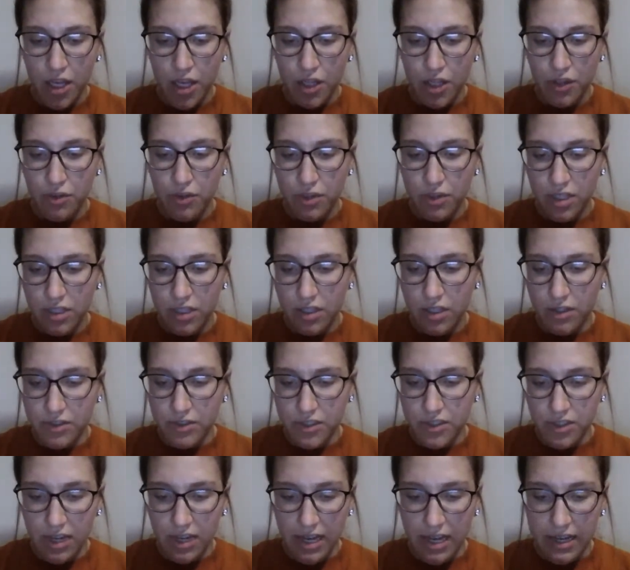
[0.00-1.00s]
You could
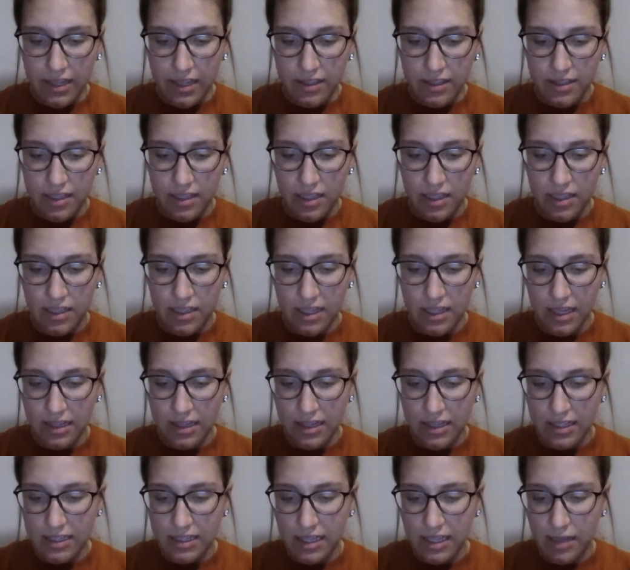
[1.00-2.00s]
close your eyes. Not
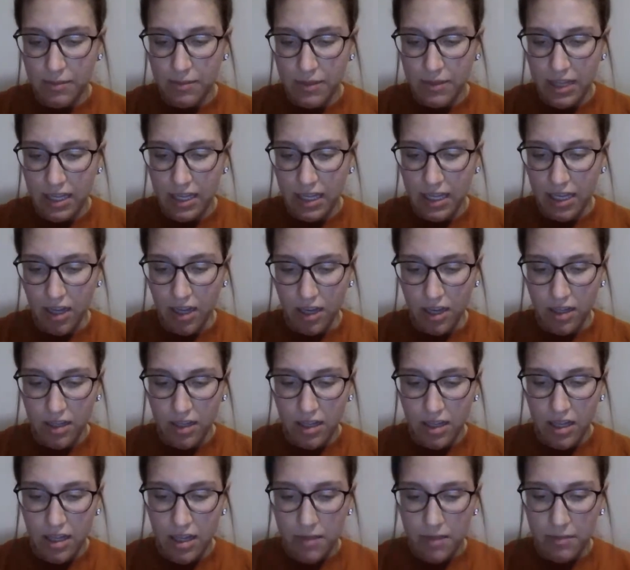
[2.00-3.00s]
the same thing at all.
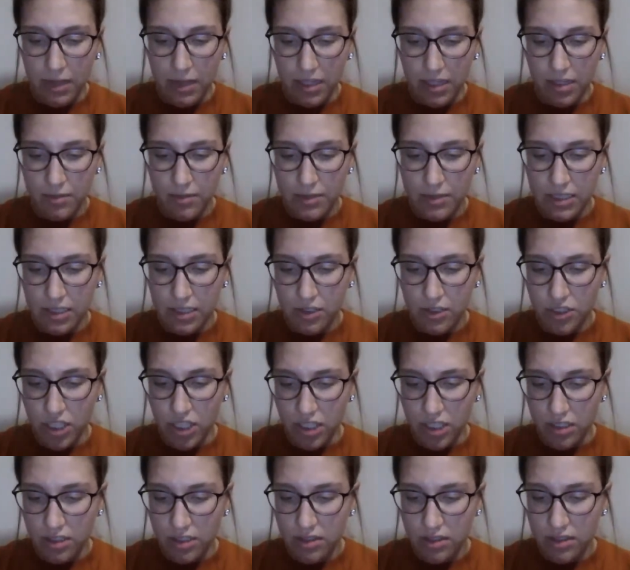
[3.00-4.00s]
Malcolm still
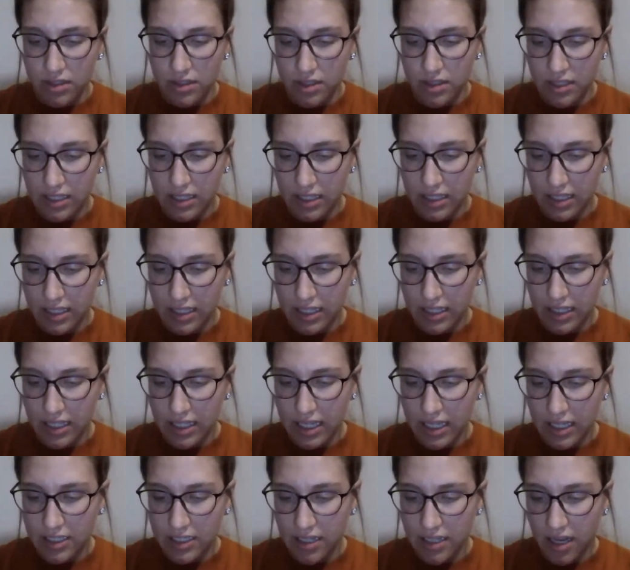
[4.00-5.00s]
juggled. He
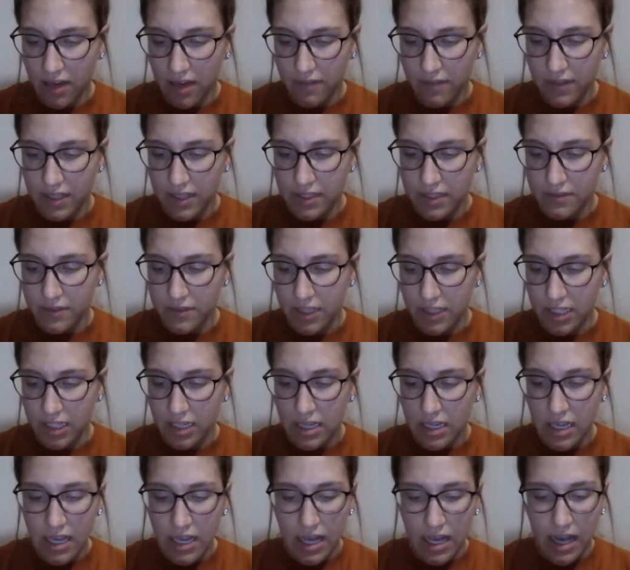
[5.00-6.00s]
kicked off his foot
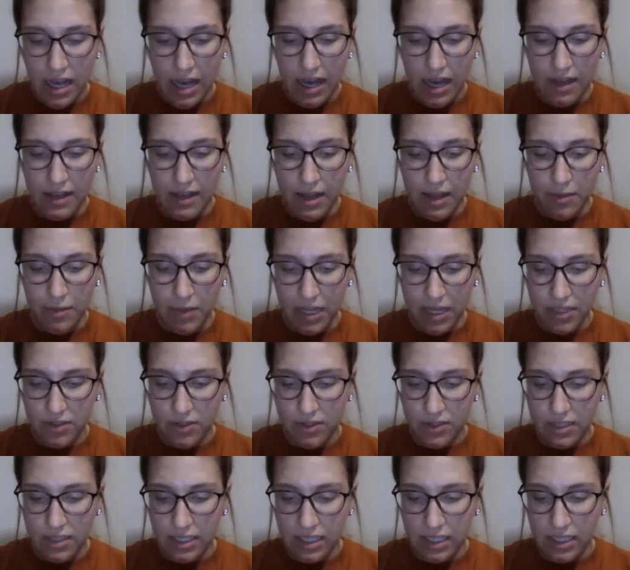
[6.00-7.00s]
and then back to
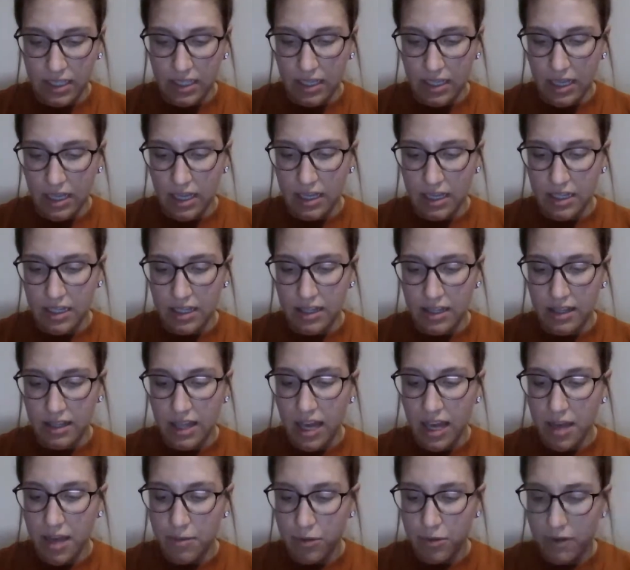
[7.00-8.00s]
his knee, and
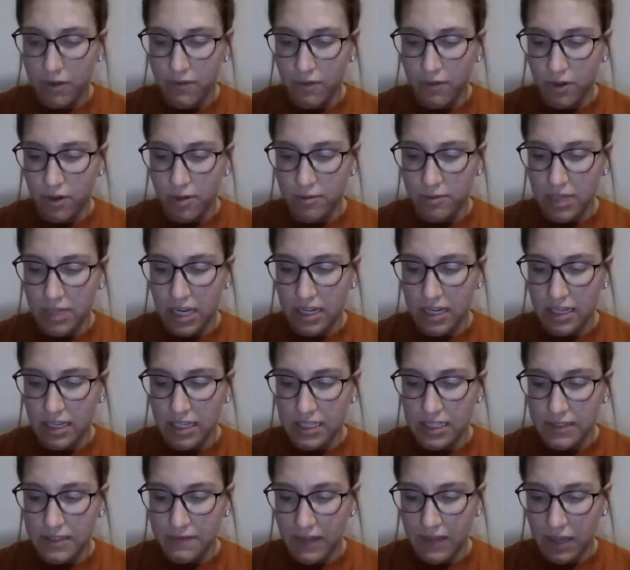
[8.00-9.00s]
then performed a
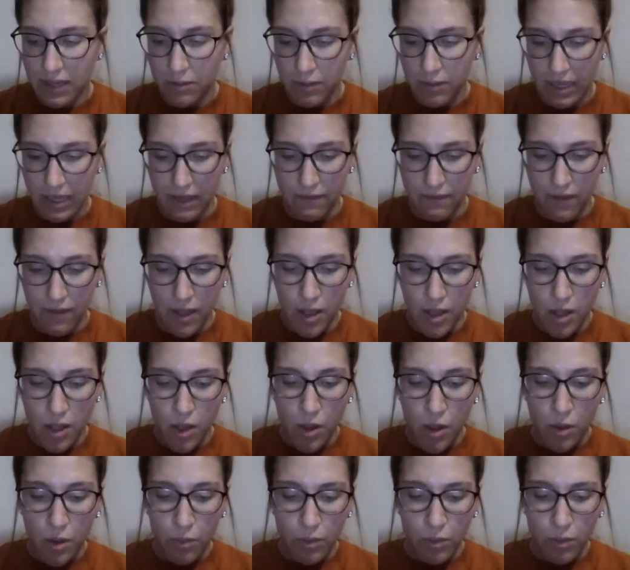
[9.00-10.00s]
nice fake wave
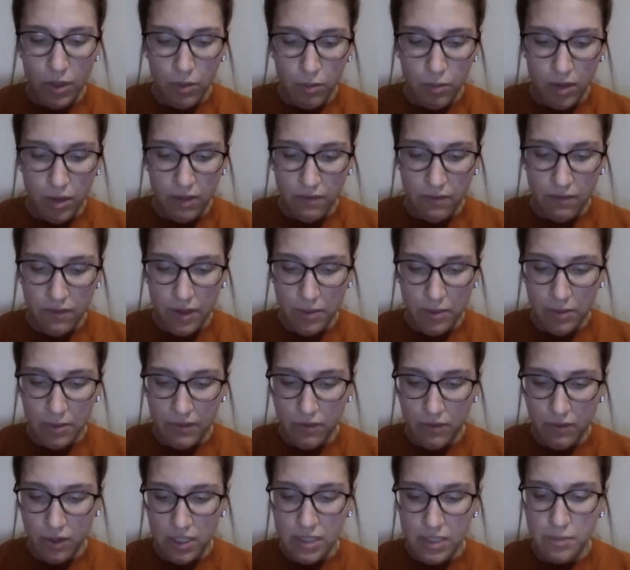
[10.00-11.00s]
with one foot
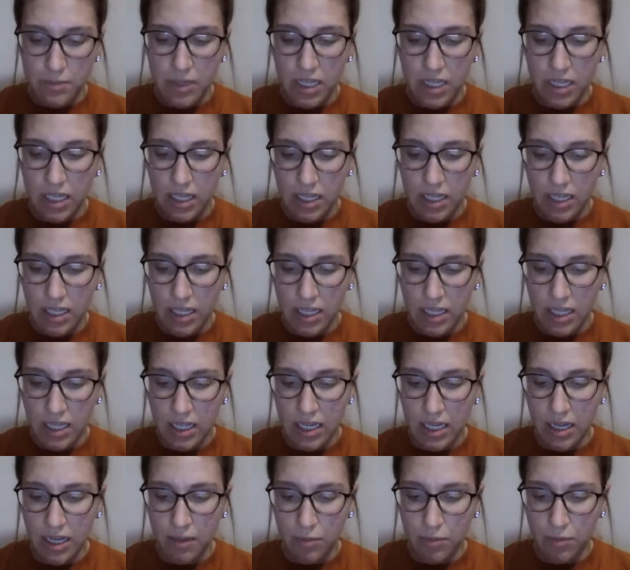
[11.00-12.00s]
before spinning
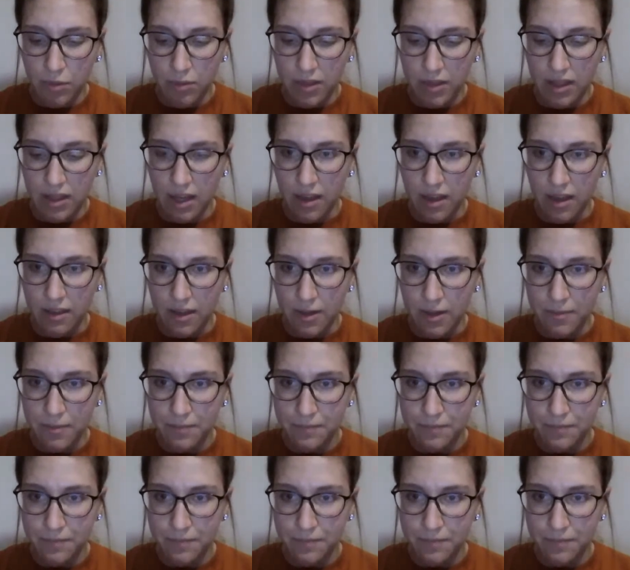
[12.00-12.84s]
it up with the other.